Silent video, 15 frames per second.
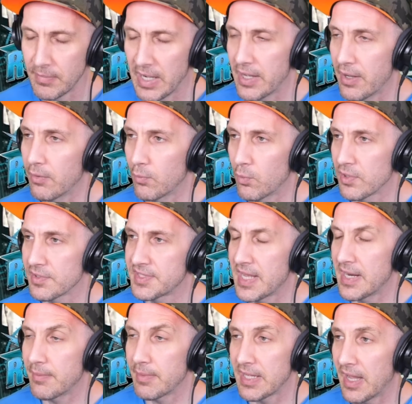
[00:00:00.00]
My Own Worst
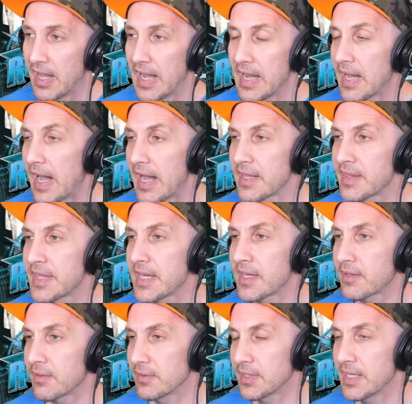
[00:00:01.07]
Enemy. I
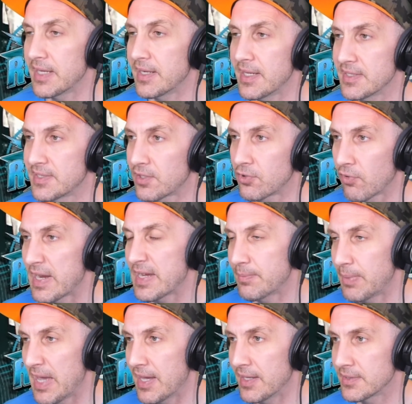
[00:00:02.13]
think Lit is a great
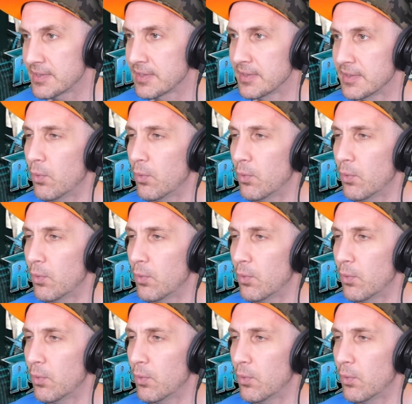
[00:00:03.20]
band.